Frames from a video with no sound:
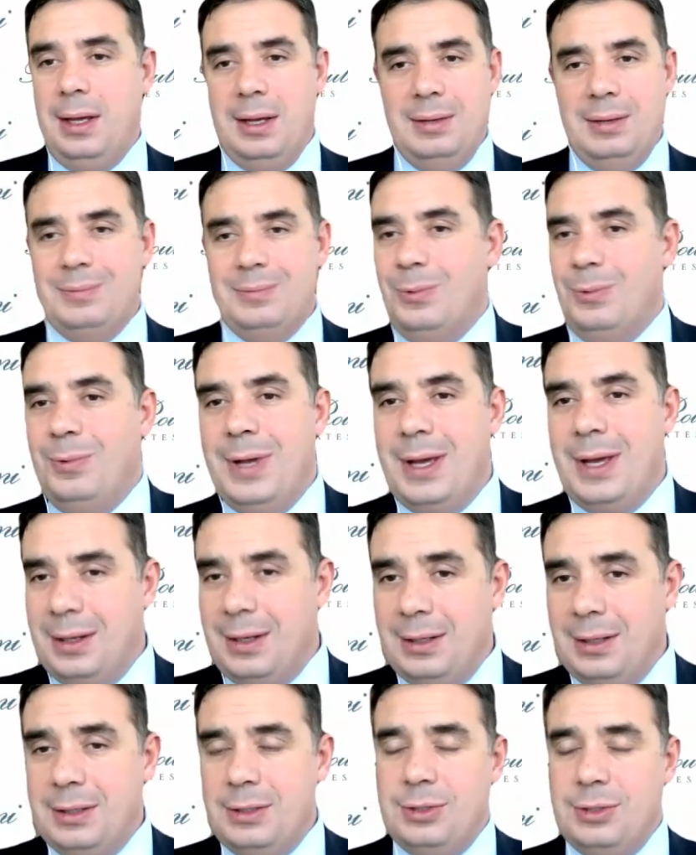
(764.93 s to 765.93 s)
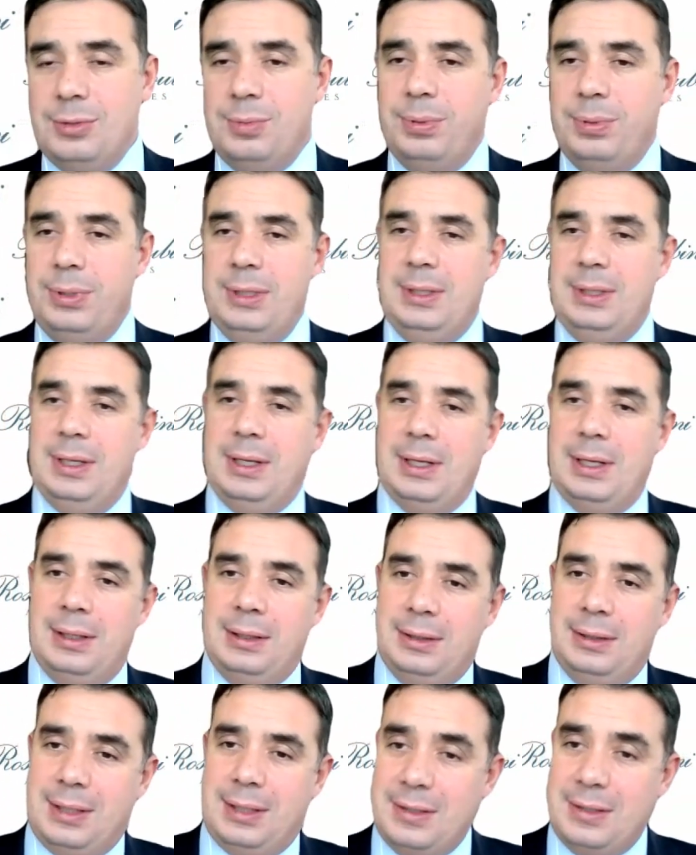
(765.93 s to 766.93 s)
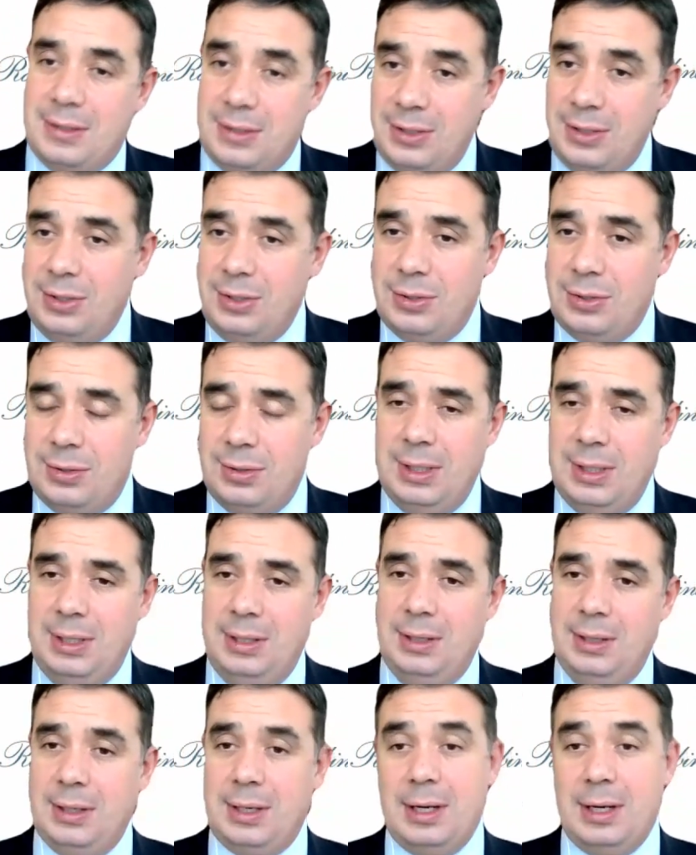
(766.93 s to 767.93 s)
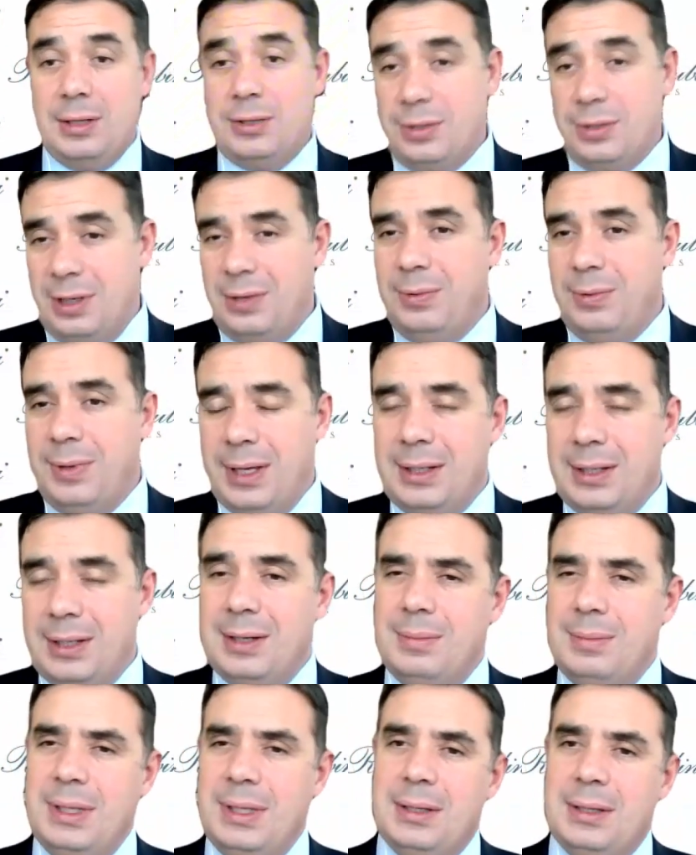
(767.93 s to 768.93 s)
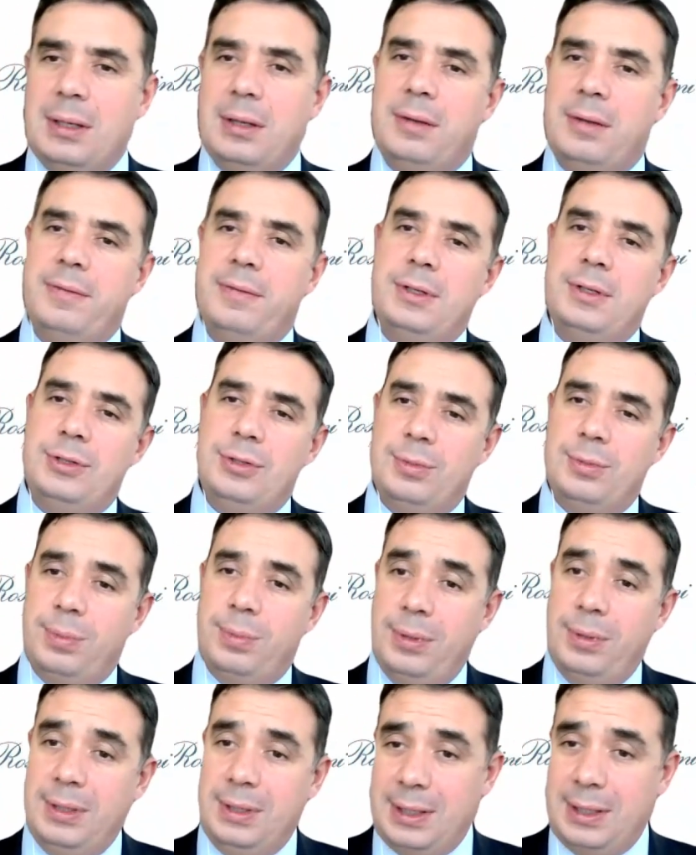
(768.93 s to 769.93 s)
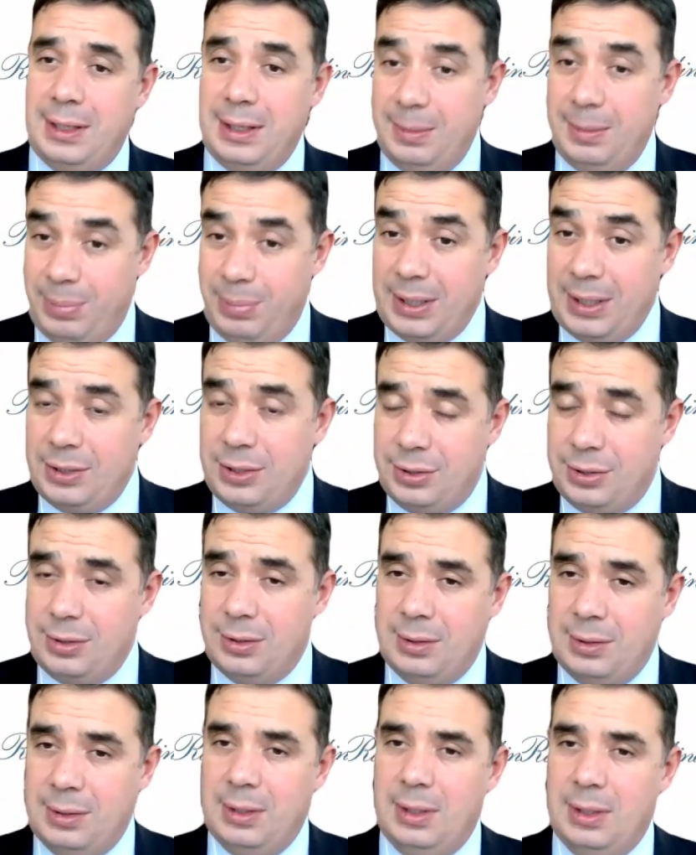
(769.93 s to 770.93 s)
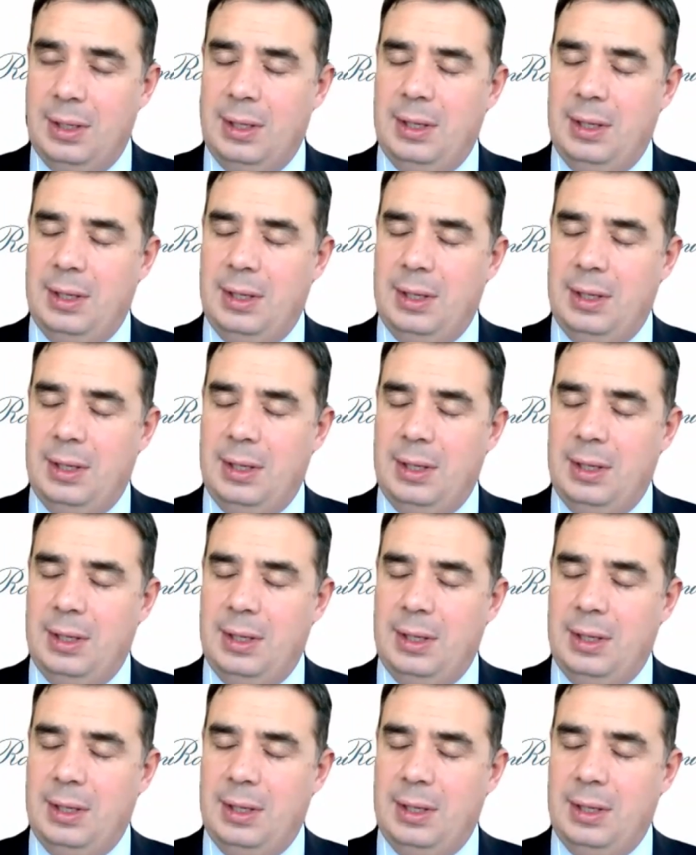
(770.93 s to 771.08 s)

Again, we are in a geopolitical transition here. Actually, we are in the middle of a geopolitical depression,